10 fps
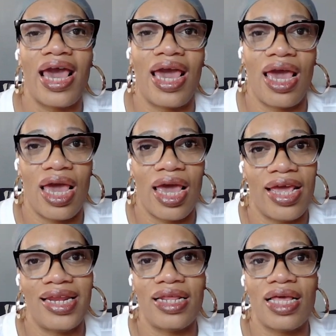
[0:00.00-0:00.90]

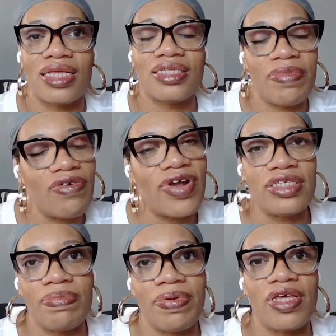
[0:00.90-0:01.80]
and some of the
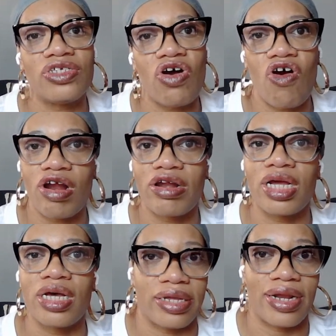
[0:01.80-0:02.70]
recipes aren't
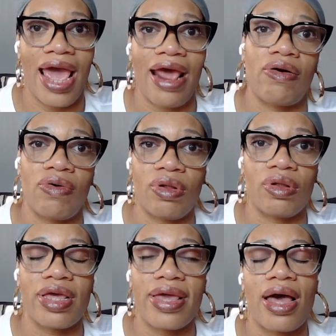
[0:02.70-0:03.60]
good at all.